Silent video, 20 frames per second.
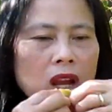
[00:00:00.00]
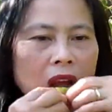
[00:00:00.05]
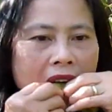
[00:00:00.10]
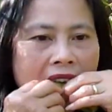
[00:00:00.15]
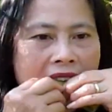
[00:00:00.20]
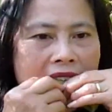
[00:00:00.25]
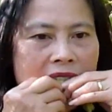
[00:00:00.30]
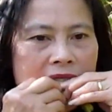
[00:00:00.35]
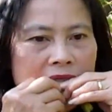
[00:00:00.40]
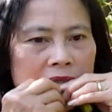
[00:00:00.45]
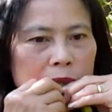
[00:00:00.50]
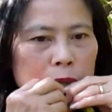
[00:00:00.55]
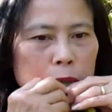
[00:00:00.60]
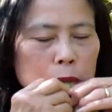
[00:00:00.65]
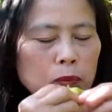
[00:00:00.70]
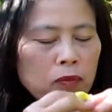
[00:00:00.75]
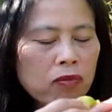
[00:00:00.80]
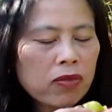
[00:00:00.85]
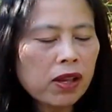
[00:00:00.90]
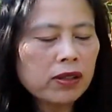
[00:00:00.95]
how
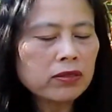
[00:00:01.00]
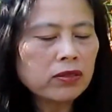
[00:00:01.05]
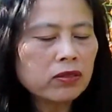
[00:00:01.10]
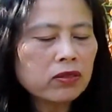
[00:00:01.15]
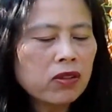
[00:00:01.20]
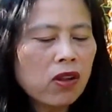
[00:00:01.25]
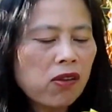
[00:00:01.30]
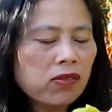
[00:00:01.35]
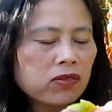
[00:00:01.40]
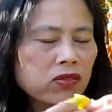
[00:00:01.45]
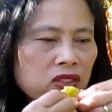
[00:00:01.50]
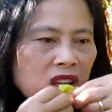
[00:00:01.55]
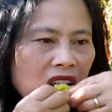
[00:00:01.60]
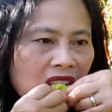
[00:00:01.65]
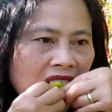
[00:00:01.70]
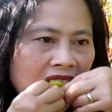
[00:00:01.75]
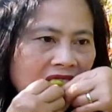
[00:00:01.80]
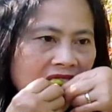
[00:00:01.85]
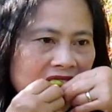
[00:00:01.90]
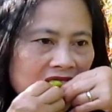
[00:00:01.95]
much it could take
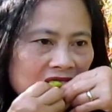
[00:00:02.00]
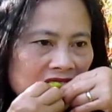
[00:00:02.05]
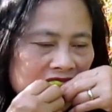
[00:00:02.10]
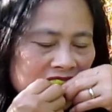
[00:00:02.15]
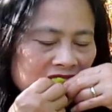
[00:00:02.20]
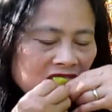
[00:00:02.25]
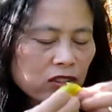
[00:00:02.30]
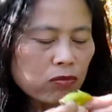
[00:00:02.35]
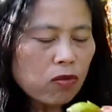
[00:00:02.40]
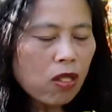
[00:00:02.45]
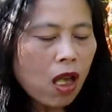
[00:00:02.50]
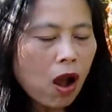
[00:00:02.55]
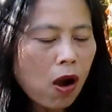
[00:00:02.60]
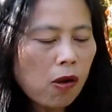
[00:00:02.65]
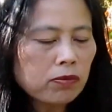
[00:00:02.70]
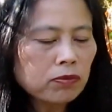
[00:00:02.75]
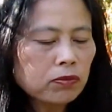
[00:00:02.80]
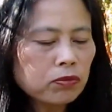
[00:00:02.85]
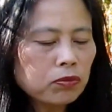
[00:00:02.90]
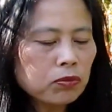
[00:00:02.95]
and continue to
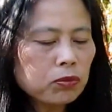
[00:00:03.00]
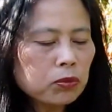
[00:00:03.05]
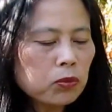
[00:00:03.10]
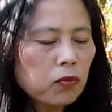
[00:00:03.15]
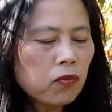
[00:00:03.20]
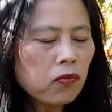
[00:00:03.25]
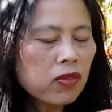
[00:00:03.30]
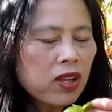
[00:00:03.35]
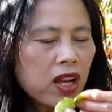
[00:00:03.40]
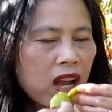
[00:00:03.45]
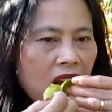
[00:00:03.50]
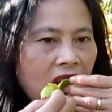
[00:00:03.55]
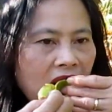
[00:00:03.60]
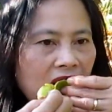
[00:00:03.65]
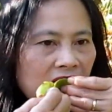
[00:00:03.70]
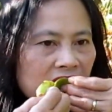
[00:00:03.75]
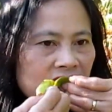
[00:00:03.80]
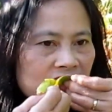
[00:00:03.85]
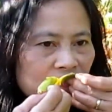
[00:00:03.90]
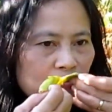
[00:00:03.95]
produce. So
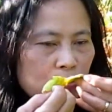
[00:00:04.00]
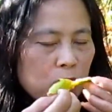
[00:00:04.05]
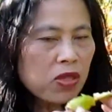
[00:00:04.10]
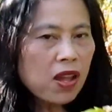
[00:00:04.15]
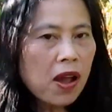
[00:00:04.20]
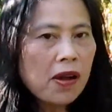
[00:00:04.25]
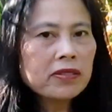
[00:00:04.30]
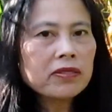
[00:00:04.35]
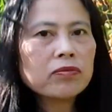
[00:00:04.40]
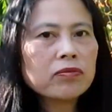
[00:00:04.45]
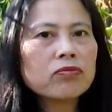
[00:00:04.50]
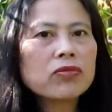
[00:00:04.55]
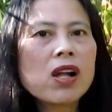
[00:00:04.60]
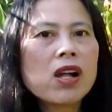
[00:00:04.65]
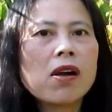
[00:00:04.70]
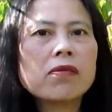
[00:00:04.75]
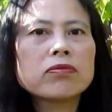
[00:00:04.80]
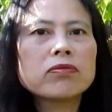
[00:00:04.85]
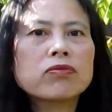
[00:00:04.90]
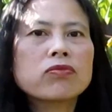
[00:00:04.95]
this has been a good
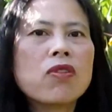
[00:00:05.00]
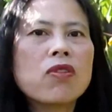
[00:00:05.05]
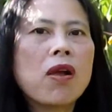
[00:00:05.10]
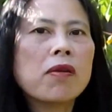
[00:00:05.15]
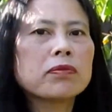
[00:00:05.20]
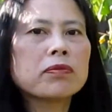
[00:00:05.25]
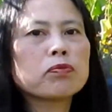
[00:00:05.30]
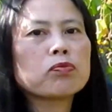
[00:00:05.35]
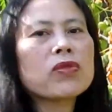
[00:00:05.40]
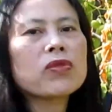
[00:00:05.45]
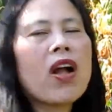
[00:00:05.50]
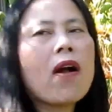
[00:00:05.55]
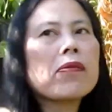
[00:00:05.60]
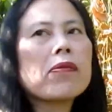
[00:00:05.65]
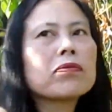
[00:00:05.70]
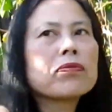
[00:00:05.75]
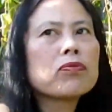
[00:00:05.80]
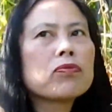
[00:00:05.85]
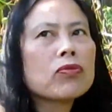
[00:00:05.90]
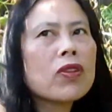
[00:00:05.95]
experiment. You should always
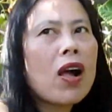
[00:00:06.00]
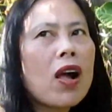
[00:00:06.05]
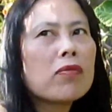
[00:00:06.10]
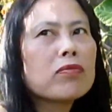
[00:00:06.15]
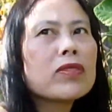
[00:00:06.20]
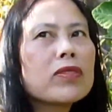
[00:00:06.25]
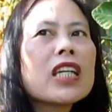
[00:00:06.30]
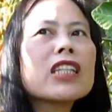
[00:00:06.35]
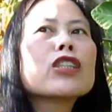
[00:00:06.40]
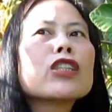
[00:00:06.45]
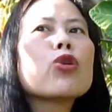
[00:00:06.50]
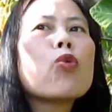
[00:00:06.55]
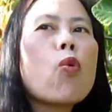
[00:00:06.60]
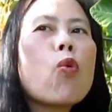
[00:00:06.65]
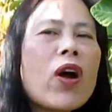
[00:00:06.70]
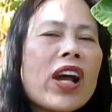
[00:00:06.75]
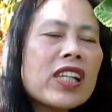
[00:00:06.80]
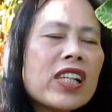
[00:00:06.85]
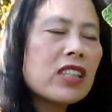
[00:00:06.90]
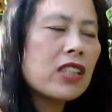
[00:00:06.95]
experiment in the garden.
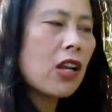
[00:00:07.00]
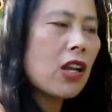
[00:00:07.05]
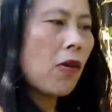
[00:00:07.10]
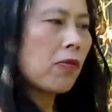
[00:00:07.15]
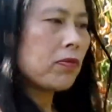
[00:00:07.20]
Sweet.